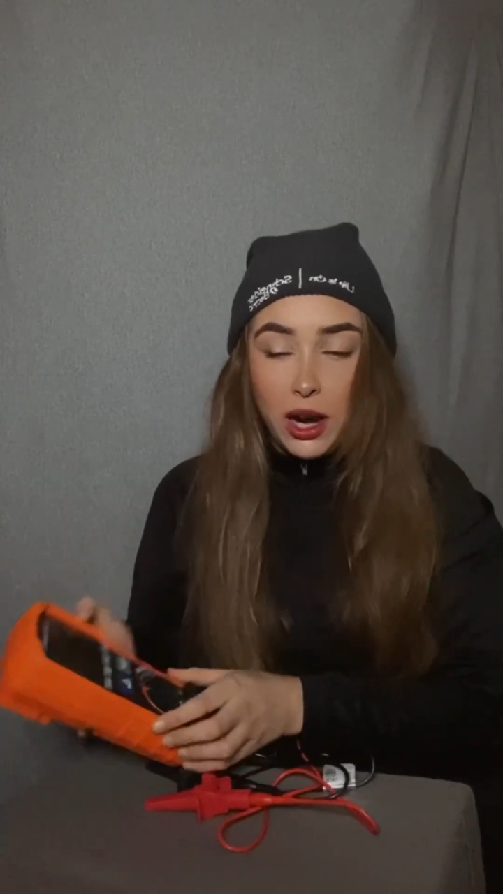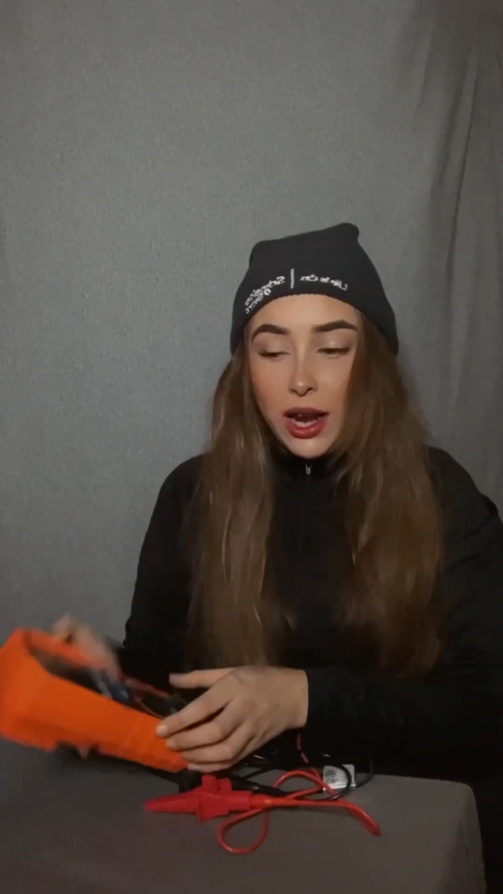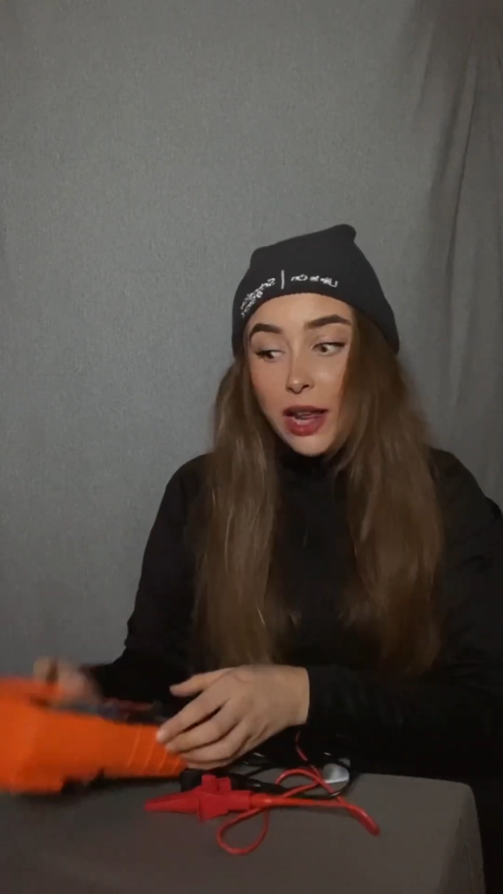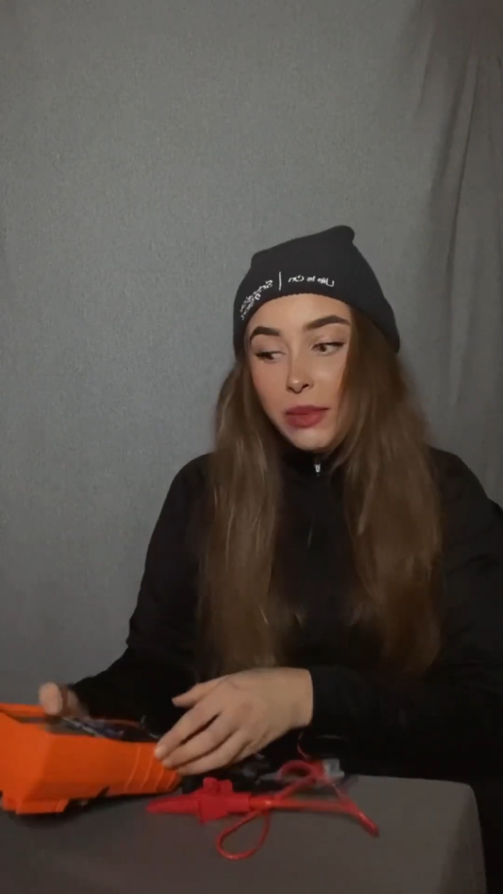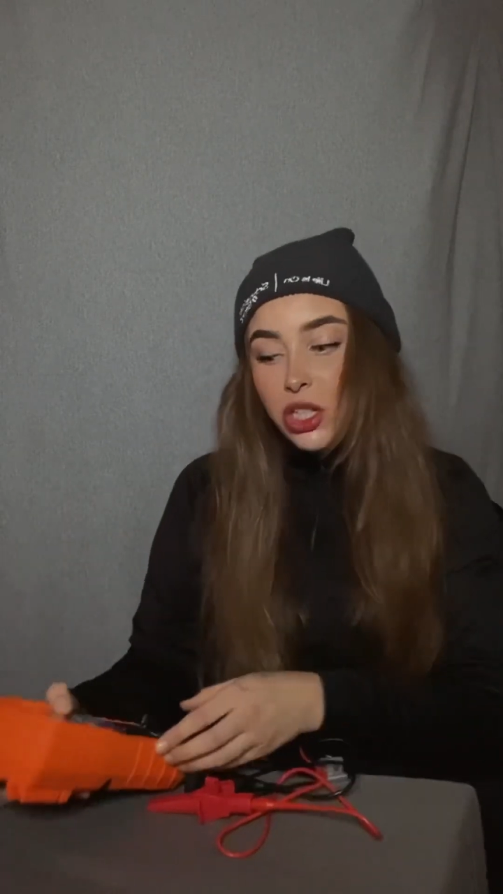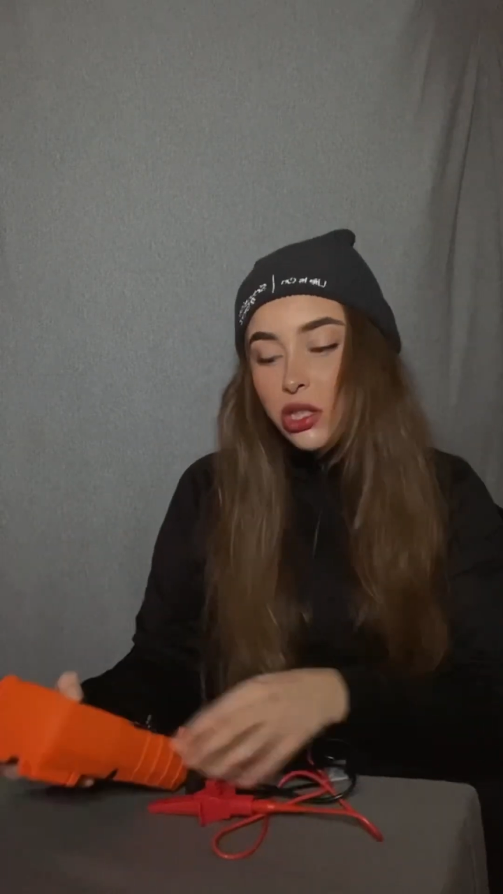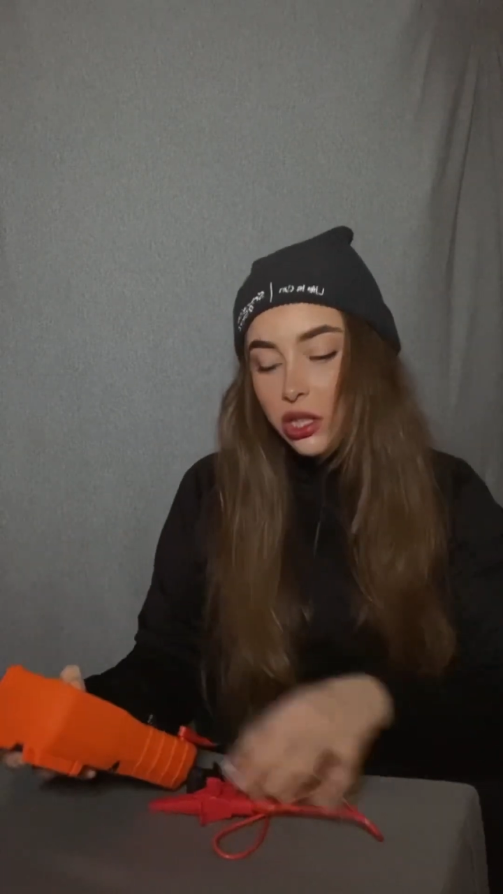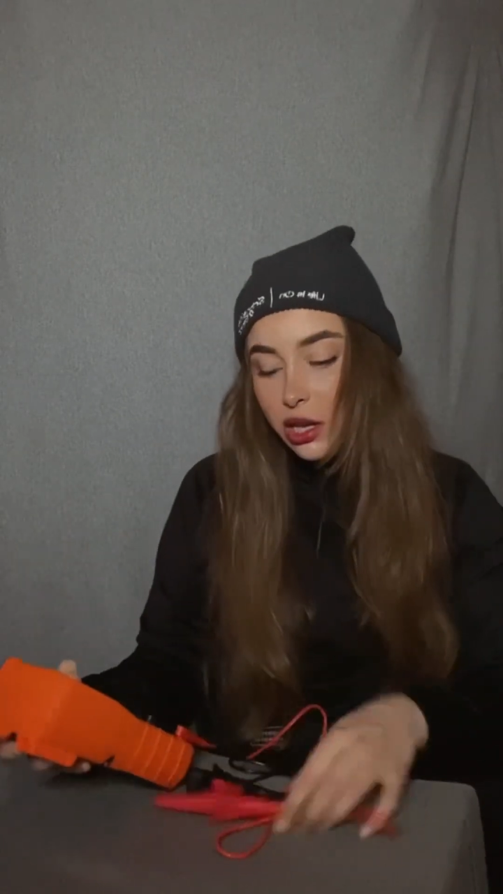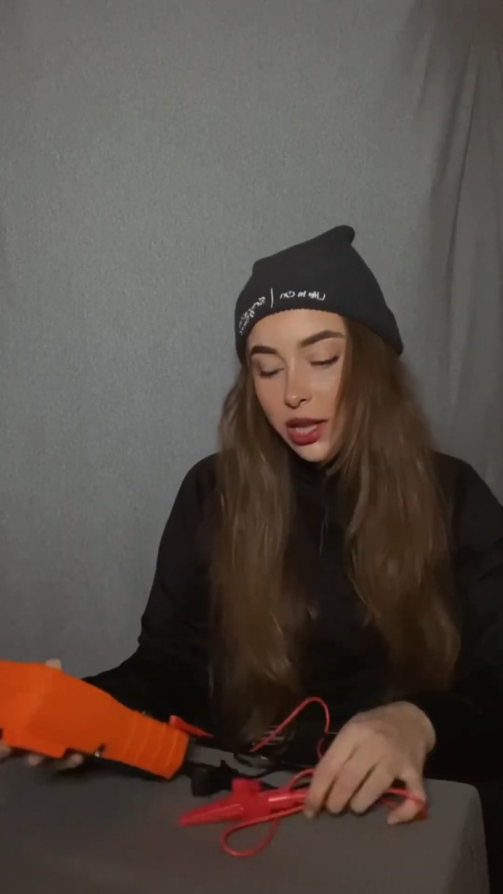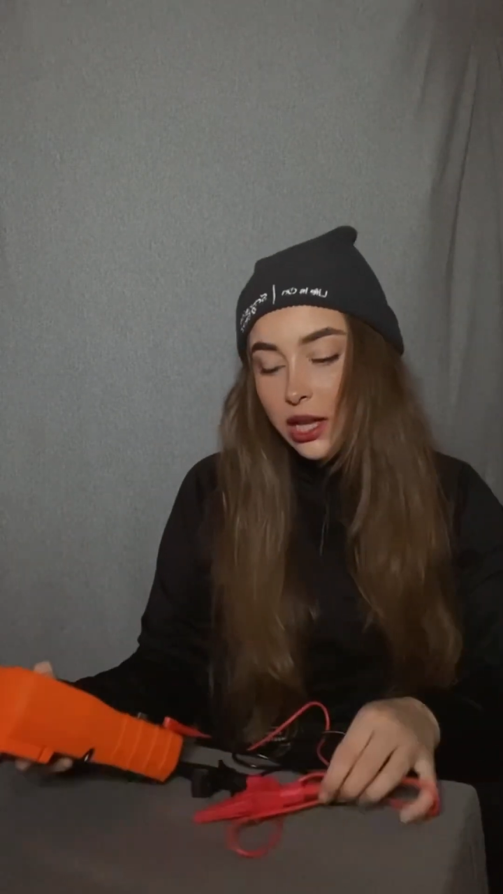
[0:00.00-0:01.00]
like, let me just
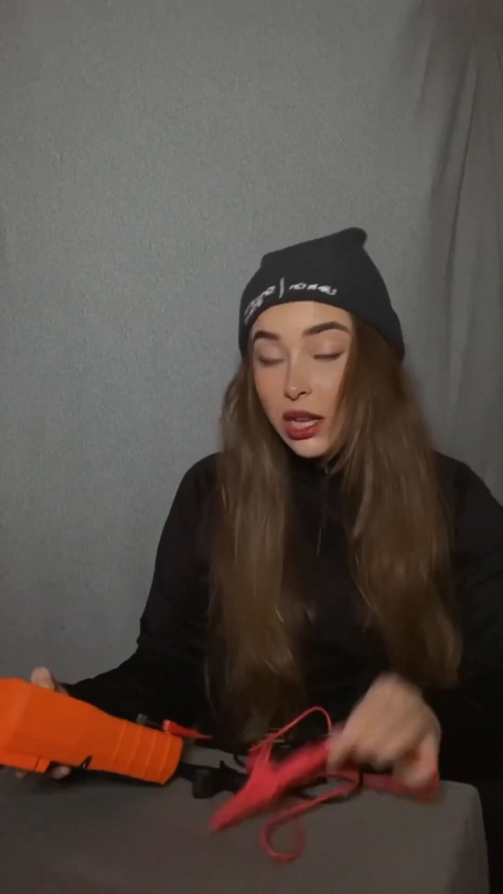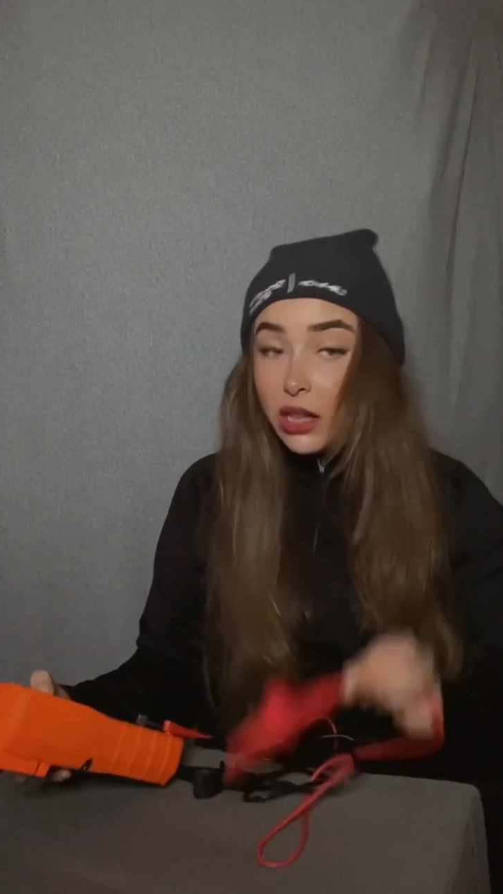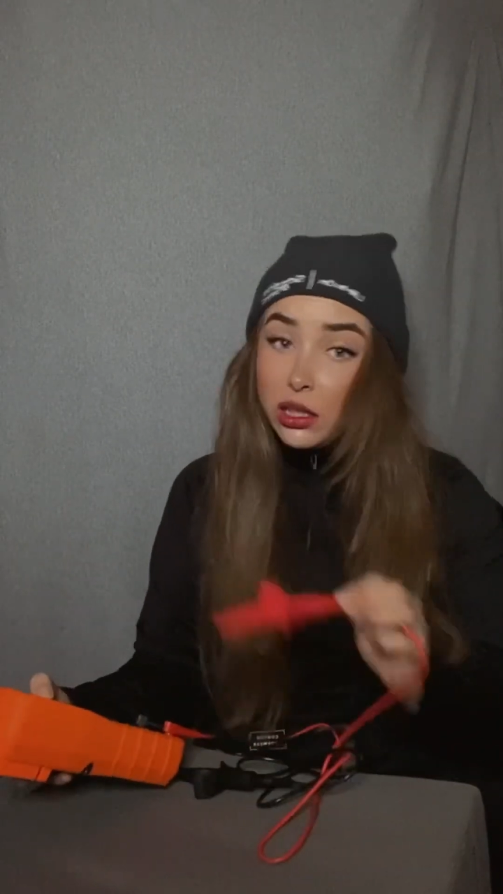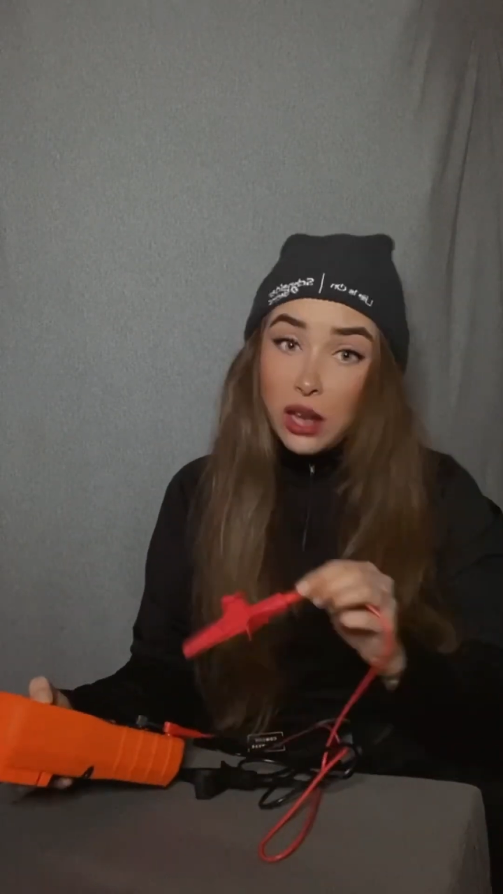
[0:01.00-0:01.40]
do that test